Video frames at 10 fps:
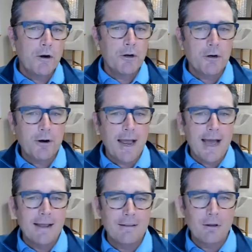you're
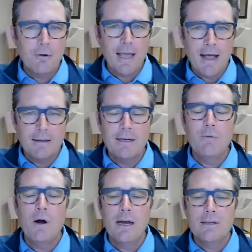at locality
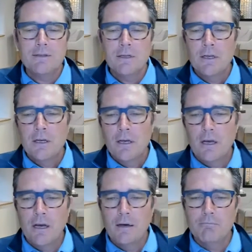wise.
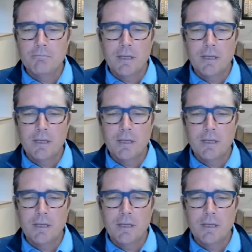For